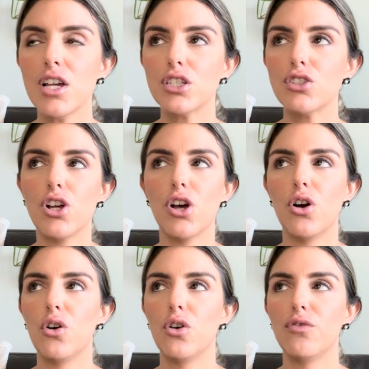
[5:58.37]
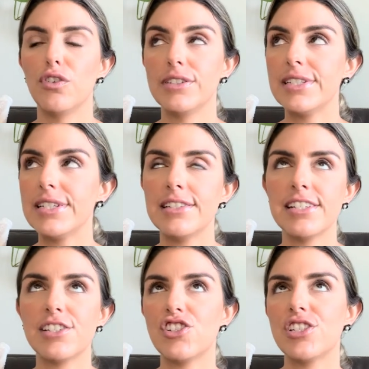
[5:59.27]
So for instance,
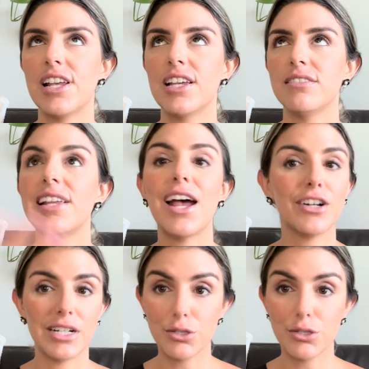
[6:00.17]
let's just say Saturdays,